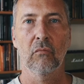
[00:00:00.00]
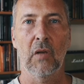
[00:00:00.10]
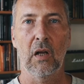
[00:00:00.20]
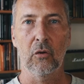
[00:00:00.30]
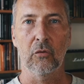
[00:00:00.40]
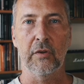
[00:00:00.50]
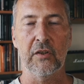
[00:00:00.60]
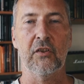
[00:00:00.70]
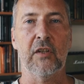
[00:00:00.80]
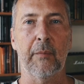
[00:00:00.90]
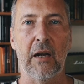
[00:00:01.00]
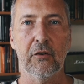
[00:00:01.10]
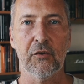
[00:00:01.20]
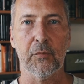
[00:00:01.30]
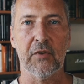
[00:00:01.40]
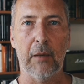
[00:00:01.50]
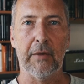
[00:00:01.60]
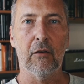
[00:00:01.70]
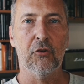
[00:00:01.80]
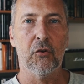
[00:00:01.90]
Hello, this is Sam Gerrans from
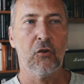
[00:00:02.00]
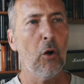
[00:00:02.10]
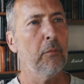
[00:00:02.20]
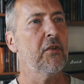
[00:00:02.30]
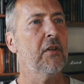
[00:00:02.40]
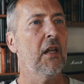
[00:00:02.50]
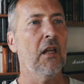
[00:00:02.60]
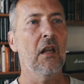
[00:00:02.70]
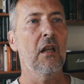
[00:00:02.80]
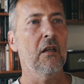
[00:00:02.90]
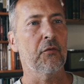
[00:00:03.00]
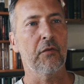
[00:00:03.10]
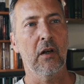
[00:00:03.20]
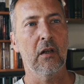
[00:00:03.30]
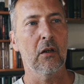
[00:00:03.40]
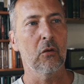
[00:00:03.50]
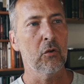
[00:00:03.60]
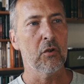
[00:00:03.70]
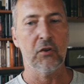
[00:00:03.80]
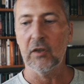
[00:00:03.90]
samgerrans.com. Today is Friday,
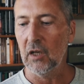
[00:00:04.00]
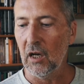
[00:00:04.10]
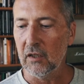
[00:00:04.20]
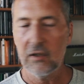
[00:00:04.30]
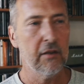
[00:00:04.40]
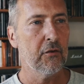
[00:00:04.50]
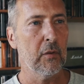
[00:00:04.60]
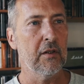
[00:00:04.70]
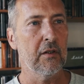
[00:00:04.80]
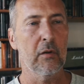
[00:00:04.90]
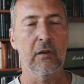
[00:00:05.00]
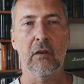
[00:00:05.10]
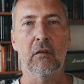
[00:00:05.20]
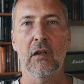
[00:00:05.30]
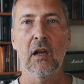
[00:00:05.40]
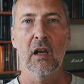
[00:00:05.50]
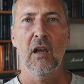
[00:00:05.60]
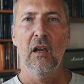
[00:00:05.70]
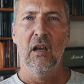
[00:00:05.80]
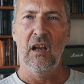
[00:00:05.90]
August the 18th, 2023.
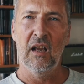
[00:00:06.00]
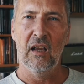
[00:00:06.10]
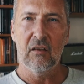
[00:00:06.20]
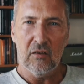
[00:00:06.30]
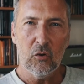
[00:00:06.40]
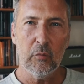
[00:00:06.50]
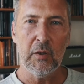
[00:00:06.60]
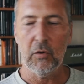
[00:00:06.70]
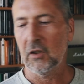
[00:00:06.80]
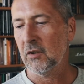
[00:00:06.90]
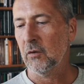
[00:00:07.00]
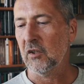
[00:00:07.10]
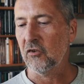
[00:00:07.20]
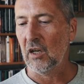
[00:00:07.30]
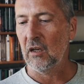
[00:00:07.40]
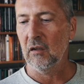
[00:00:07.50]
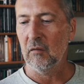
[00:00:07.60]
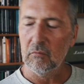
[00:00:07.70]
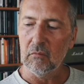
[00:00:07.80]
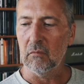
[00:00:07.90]
And normally, what I do on this
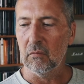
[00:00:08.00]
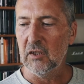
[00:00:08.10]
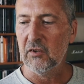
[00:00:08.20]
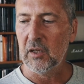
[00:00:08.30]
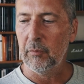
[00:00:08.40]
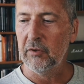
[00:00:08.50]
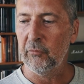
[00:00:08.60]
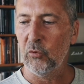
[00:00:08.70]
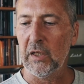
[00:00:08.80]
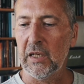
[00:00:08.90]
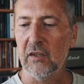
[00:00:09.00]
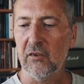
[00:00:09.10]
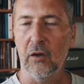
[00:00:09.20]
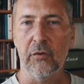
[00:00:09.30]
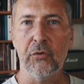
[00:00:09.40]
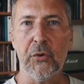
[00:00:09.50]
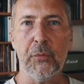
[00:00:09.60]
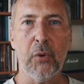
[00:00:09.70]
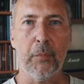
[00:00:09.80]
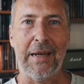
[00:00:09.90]
channel, mm, at least a couple of times a week, is go through
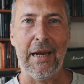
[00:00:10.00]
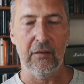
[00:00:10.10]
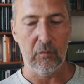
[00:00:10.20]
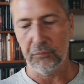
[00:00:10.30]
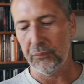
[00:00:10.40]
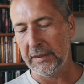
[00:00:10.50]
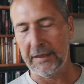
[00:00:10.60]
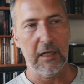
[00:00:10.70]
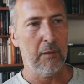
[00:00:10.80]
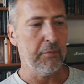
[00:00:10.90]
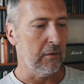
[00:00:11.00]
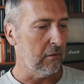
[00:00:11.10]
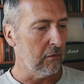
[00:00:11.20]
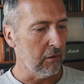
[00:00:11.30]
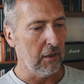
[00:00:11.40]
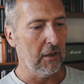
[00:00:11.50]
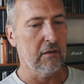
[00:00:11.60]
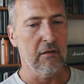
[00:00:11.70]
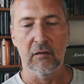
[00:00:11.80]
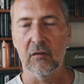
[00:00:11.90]
propaganda and break it up and look at it
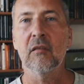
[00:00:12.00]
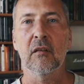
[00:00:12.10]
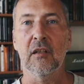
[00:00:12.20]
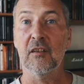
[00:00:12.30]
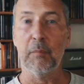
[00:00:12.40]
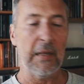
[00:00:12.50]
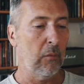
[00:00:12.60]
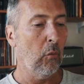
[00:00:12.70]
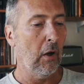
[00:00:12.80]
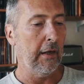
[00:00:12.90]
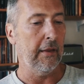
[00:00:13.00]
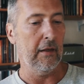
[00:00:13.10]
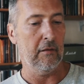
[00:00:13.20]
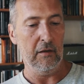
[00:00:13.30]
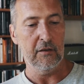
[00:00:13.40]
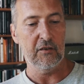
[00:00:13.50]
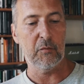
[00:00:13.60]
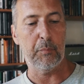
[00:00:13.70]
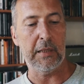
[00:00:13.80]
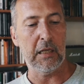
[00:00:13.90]
and explain why they're
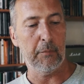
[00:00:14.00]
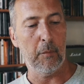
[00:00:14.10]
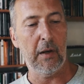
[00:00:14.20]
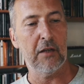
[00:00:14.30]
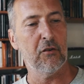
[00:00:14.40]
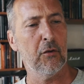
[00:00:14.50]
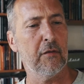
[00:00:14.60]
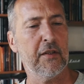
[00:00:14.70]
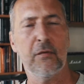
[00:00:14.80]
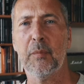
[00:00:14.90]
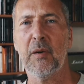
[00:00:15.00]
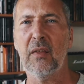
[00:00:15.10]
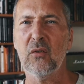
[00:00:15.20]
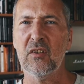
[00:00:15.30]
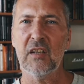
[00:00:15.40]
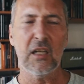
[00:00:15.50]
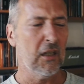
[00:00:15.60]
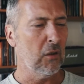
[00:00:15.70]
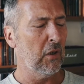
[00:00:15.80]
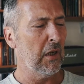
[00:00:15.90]
spinning up your minds and all the rest of it. But I thought today, you
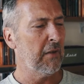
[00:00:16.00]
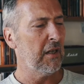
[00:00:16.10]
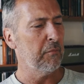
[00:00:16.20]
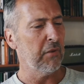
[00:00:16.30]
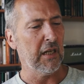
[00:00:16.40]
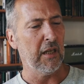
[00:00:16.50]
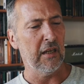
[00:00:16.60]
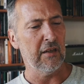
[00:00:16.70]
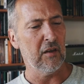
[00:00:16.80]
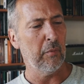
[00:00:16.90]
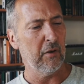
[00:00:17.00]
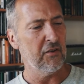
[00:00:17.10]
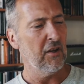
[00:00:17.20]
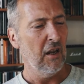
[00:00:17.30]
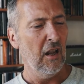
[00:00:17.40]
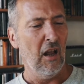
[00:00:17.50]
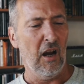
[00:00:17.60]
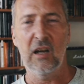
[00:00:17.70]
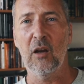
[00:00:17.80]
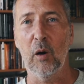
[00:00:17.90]
know what, I'm going to break things up because
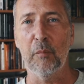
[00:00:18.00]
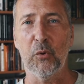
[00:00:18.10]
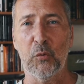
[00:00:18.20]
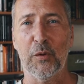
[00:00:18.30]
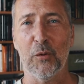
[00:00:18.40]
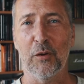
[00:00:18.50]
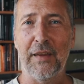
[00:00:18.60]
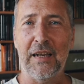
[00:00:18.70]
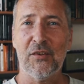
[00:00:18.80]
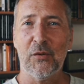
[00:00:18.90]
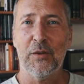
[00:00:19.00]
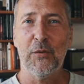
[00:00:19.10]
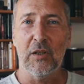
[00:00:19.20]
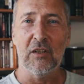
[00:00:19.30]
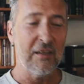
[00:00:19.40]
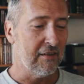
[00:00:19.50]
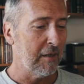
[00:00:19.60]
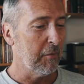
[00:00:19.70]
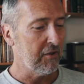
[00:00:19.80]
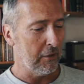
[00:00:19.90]
I know I'm bored with all of that. So I thought I'd
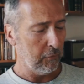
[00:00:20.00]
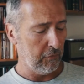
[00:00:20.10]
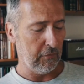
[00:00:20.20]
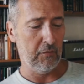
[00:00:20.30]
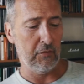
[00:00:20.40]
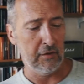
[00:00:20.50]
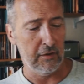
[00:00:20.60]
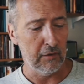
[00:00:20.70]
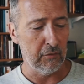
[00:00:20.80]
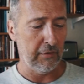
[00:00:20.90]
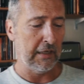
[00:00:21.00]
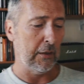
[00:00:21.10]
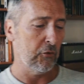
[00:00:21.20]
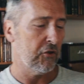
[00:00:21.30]
entertain myself, if, uh, if nothing else.